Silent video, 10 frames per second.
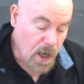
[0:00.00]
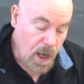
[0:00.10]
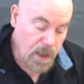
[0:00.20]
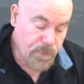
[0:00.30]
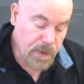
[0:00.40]

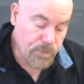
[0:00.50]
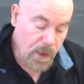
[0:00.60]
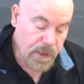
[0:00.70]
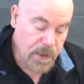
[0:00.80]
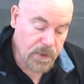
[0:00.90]
I bent
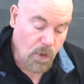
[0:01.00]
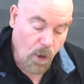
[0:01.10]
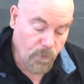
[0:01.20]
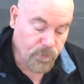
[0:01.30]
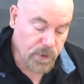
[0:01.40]
my head
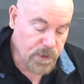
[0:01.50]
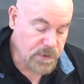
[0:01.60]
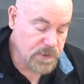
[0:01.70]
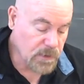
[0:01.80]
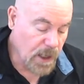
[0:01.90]
over it
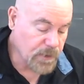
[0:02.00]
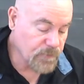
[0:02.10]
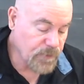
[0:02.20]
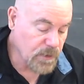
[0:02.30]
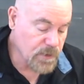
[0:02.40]
until I could
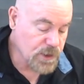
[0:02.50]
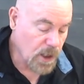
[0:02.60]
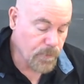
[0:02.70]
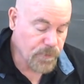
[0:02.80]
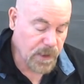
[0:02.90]
feel the
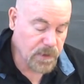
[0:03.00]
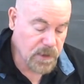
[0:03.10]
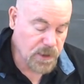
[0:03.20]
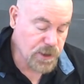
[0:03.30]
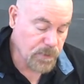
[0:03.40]
sharp thing
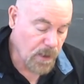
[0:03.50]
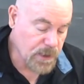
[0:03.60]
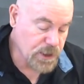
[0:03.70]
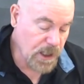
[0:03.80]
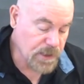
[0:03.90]
touching my
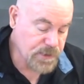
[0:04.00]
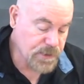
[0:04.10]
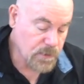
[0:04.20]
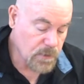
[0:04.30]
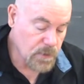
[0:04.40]
chest.